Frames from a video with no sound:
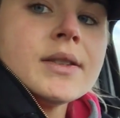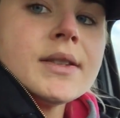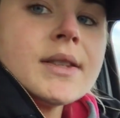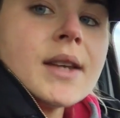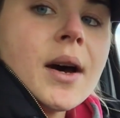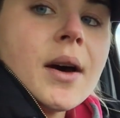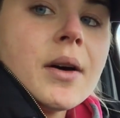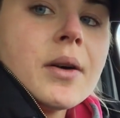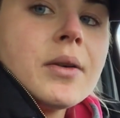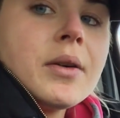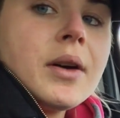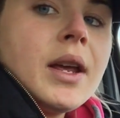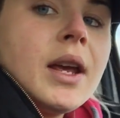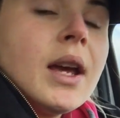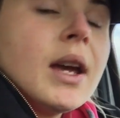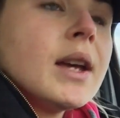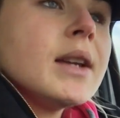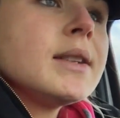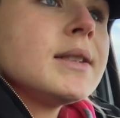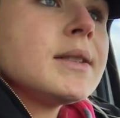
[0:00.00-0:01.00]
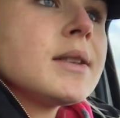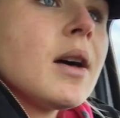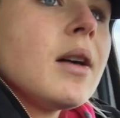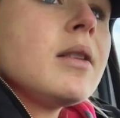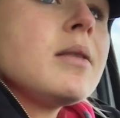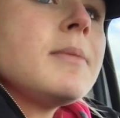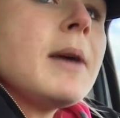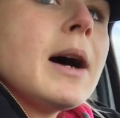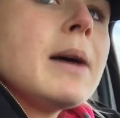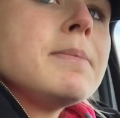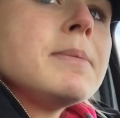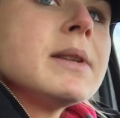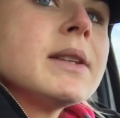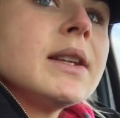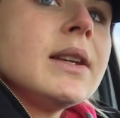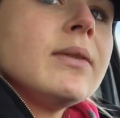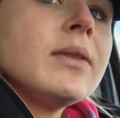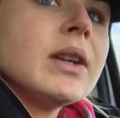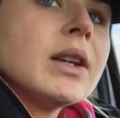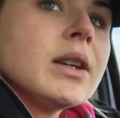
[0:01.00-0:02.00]
So it's all about
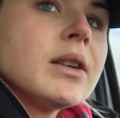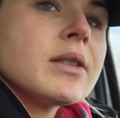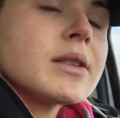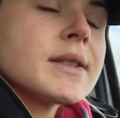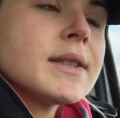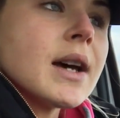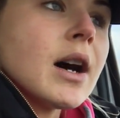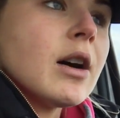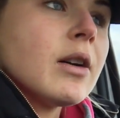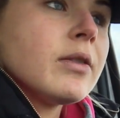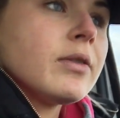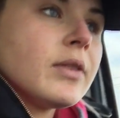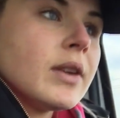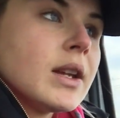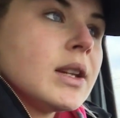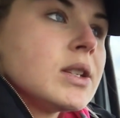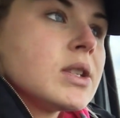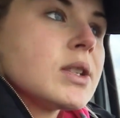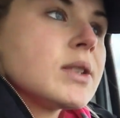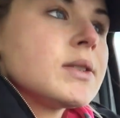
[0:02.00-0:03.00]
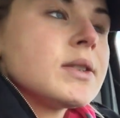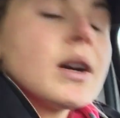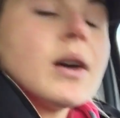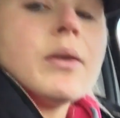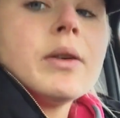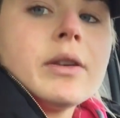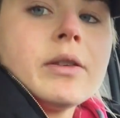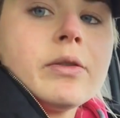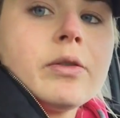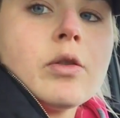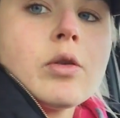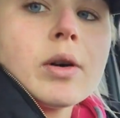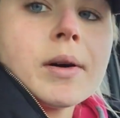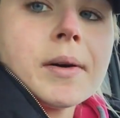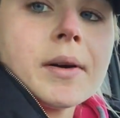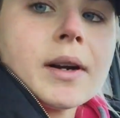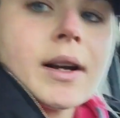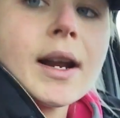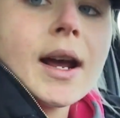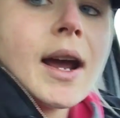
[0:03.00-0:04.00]
believing in yourself and just going
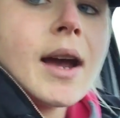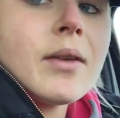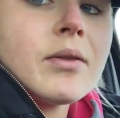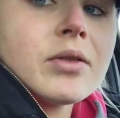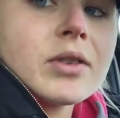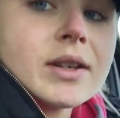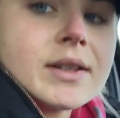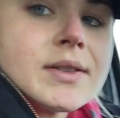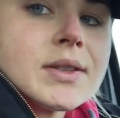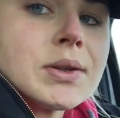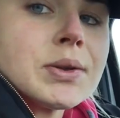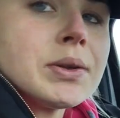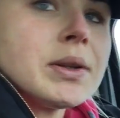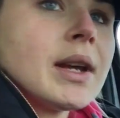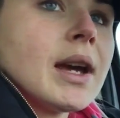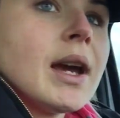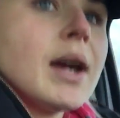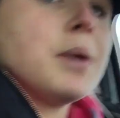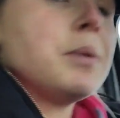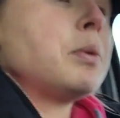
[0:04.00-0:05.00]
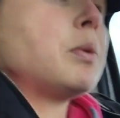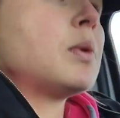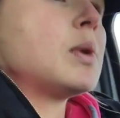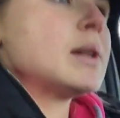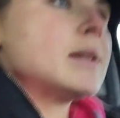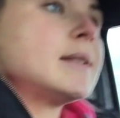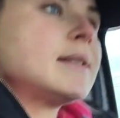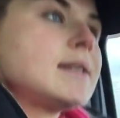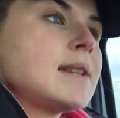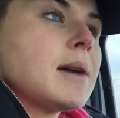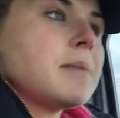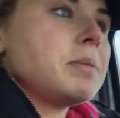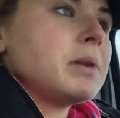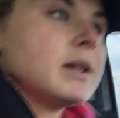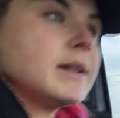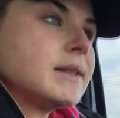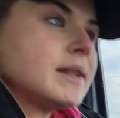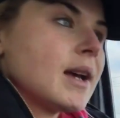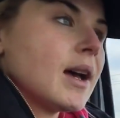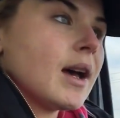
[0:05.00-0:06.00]
forward every single day, one step at
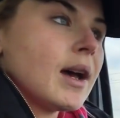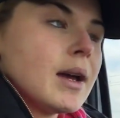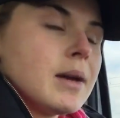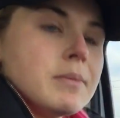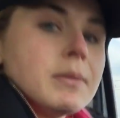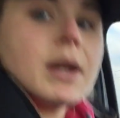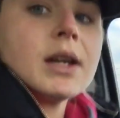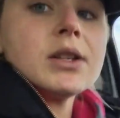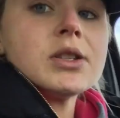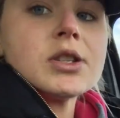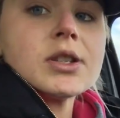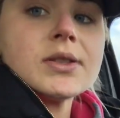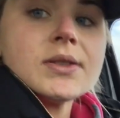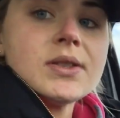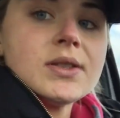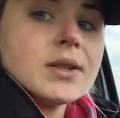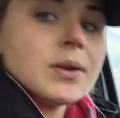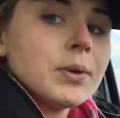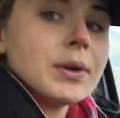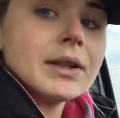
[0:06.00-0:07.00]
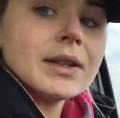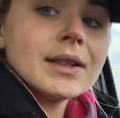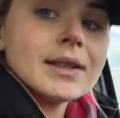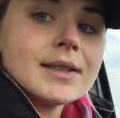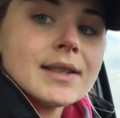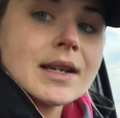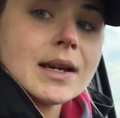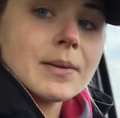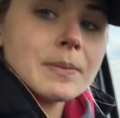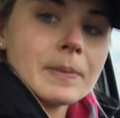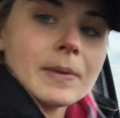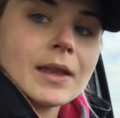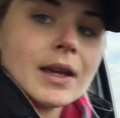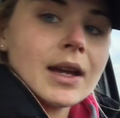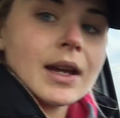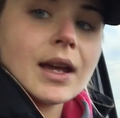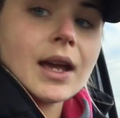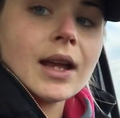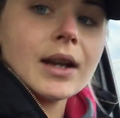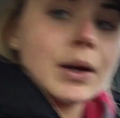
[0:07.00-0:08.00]
a time, and just doing the damn
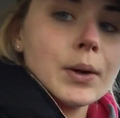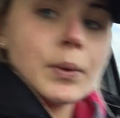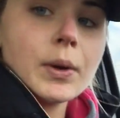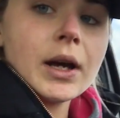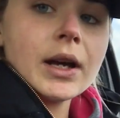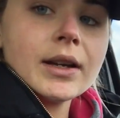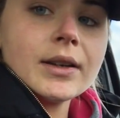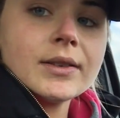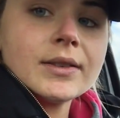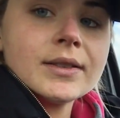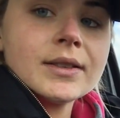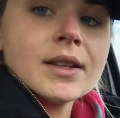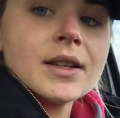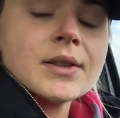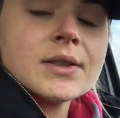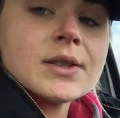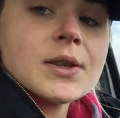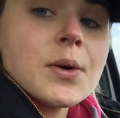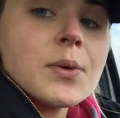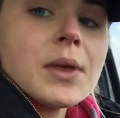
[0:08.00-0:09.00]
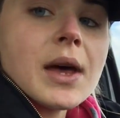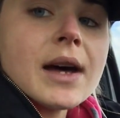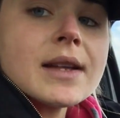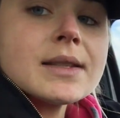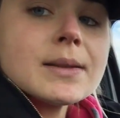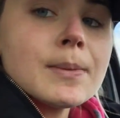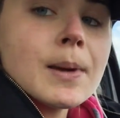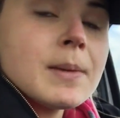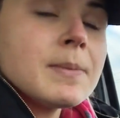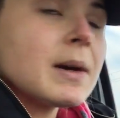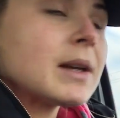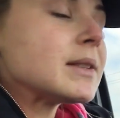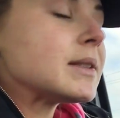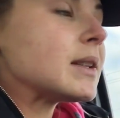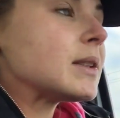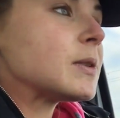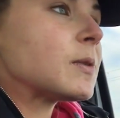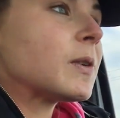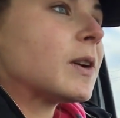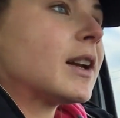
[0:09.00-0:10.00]
thing anyway. So that's my
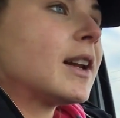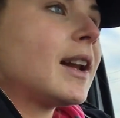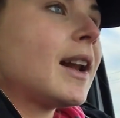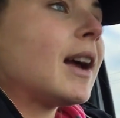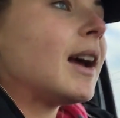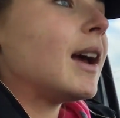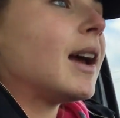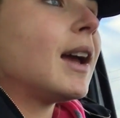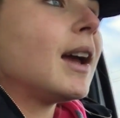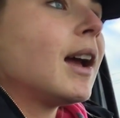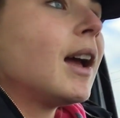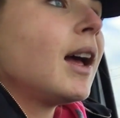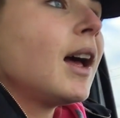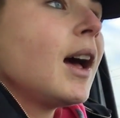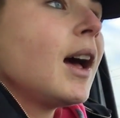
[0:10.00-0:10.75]
message for today.